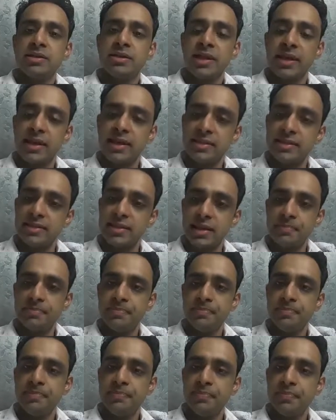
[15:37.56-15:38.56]
take a
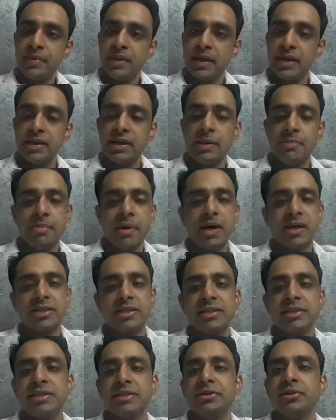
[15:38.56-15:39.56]
step in
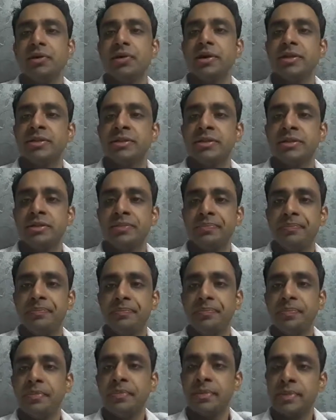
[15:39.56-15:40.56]
imparting the knowledge.
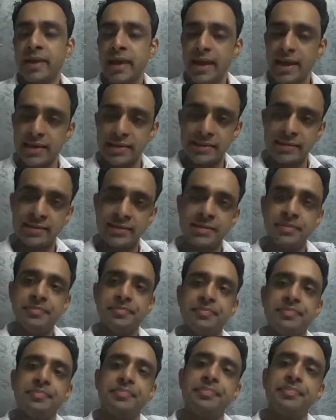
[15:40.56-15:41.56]
Thanks
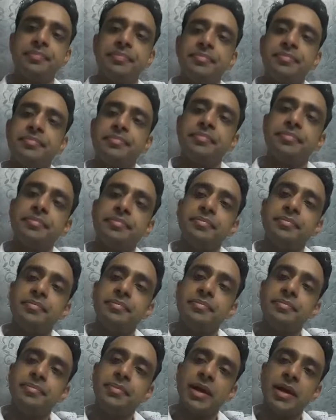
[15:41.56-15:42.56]

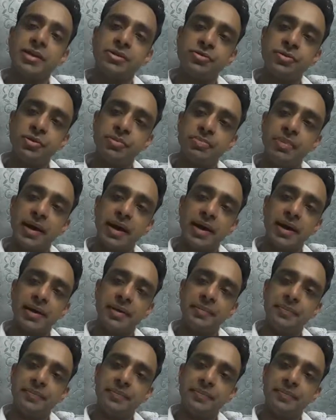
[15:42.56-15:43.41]
and goodbye.